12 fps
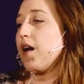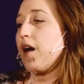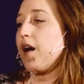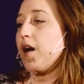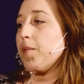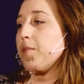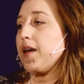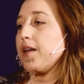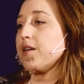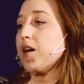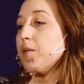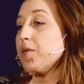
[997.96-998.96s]

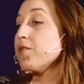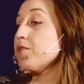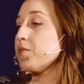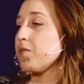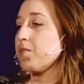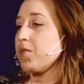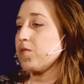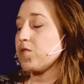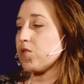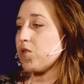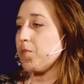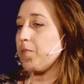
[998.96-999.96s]
And coming from a
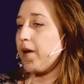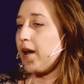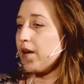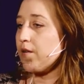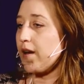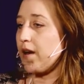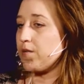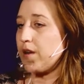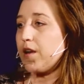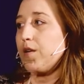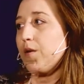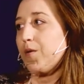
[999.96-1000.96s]
musical background,
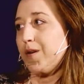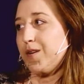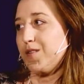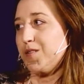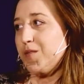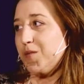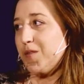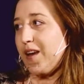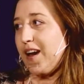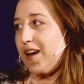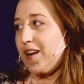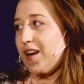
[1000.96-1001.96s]
I know how to do
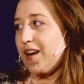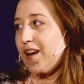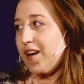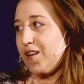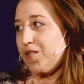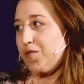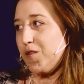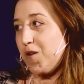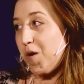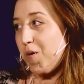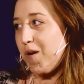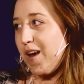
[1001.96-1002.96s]
that. I kind of
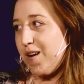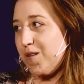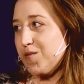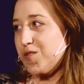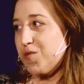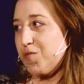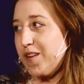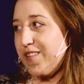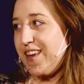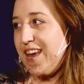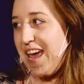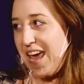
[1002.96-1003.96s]
know how to
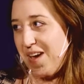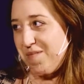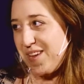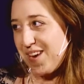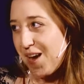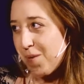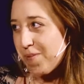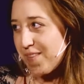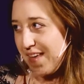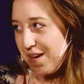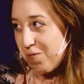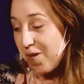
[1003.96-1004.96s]
really ham it up
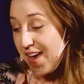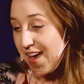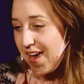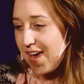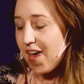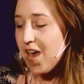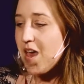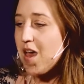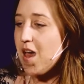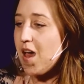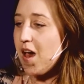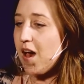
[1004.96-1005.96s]
in that way.
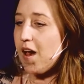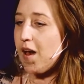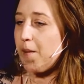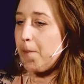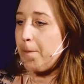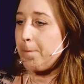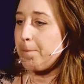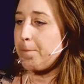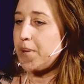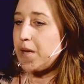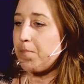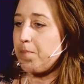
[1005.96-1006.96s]

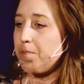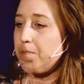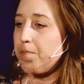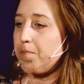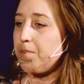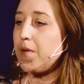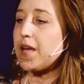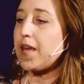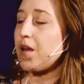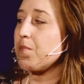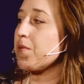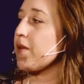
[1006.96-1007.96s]
But
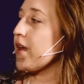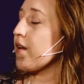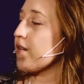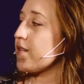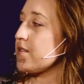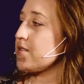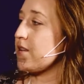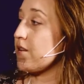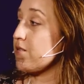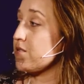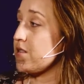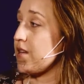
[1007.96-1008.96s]
again, playing on the
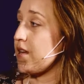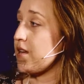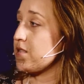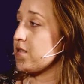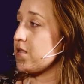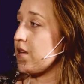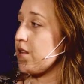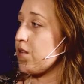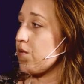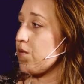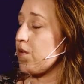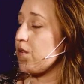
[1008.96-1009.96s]
subtleties and
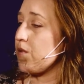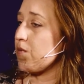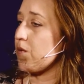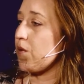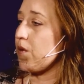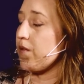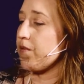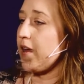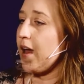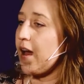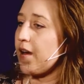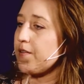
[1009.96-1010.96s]
the role of
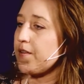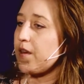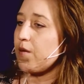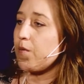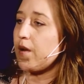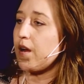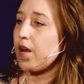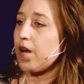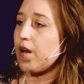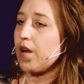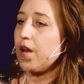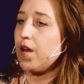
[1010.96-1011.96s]
Kathy,
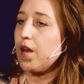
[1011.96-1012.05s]
where